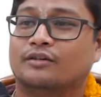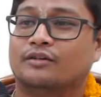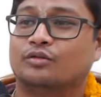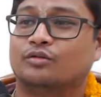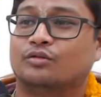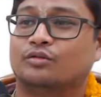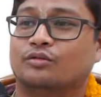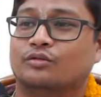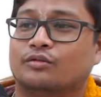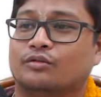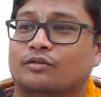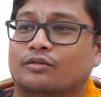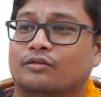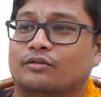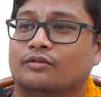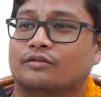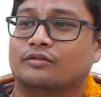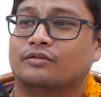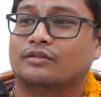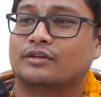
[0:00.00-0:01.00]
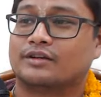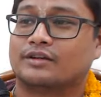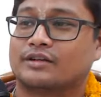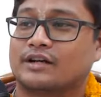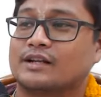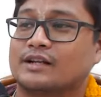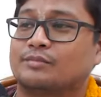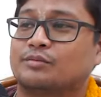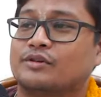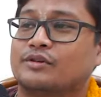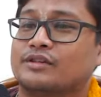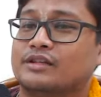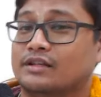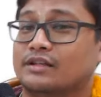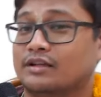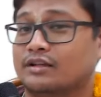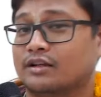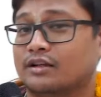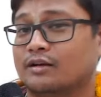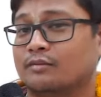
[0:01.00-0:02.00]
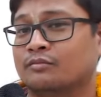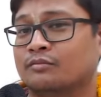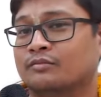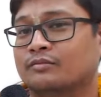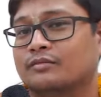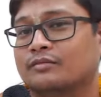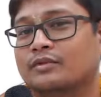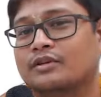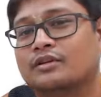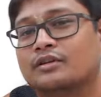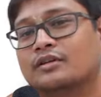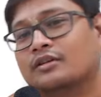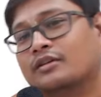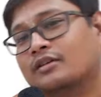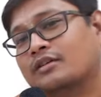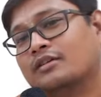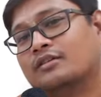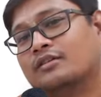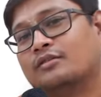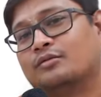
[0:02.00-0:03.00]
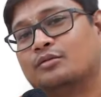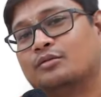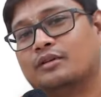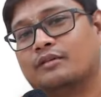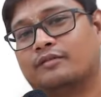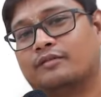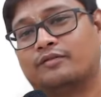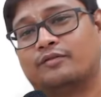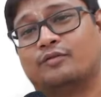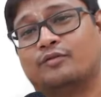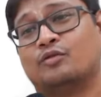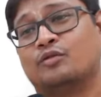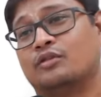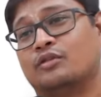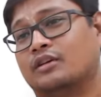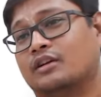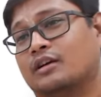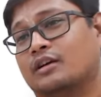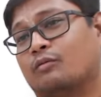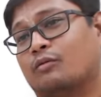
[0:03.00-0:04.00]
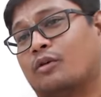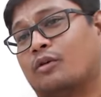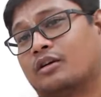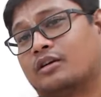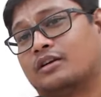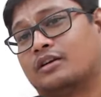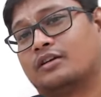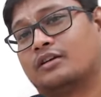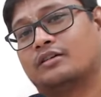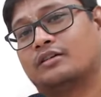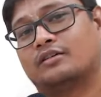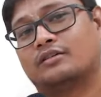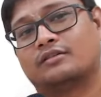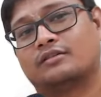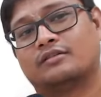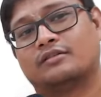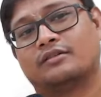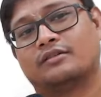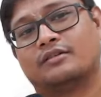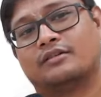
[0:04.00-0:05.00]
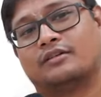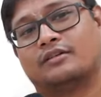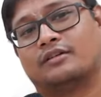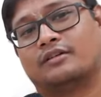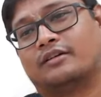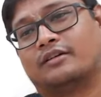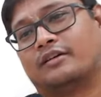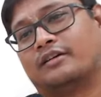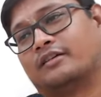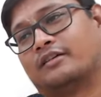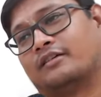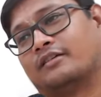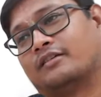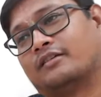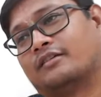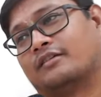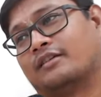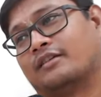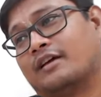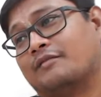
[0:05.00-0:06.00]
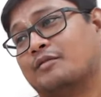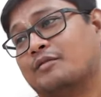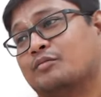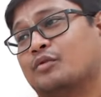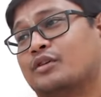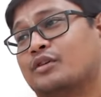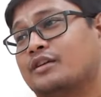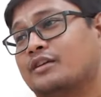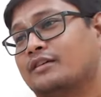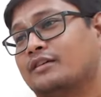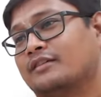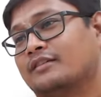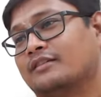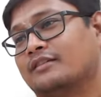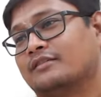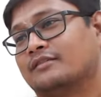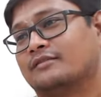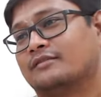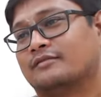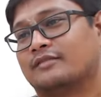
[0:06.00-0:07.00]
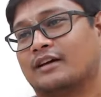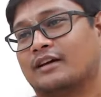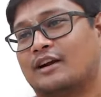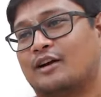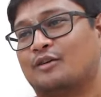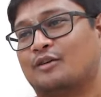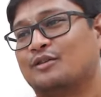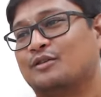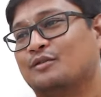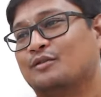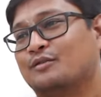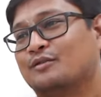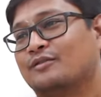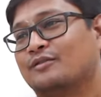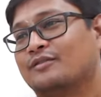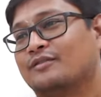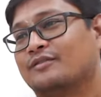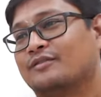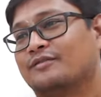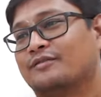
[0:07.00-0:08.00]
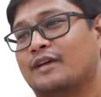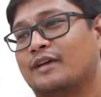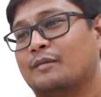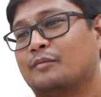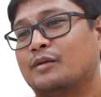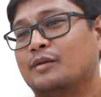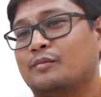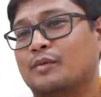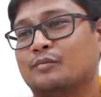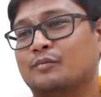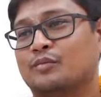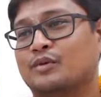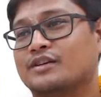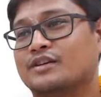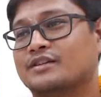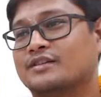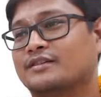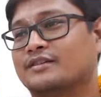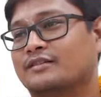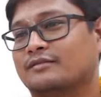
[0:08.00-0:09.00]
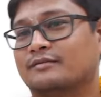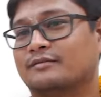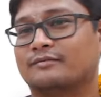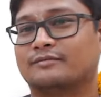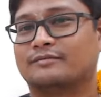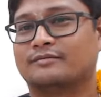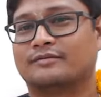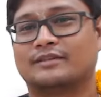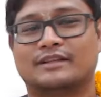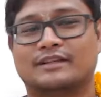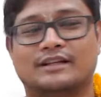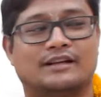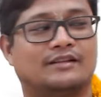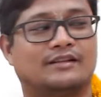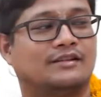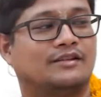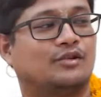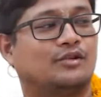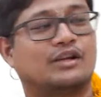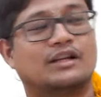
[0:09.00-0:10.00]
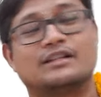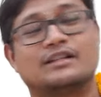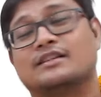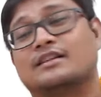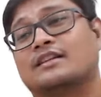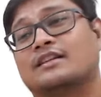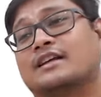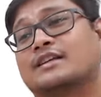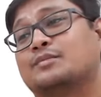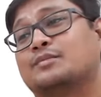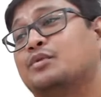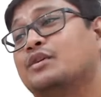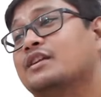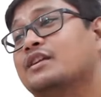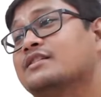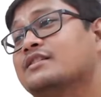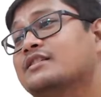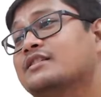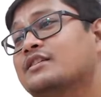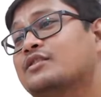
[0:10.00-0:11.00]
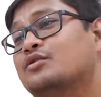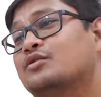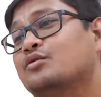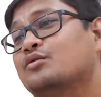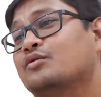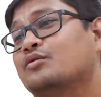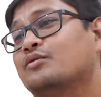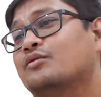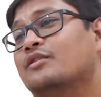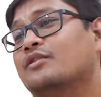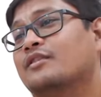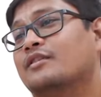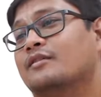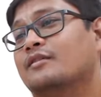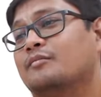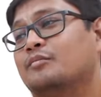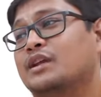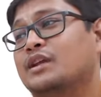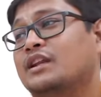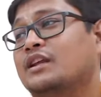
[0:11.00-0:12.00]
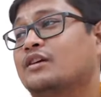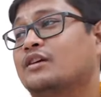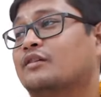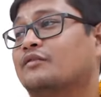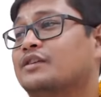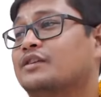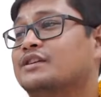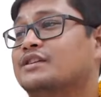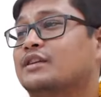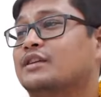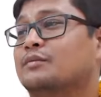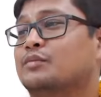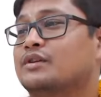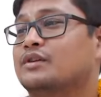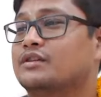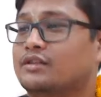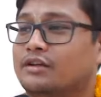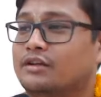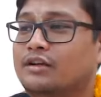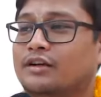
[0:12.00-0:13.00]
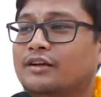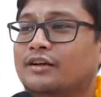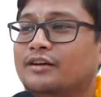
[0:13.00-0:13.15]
to the transport system, to the food, the water, and everybody around you, family members, you can experience the true meaning of disturbance.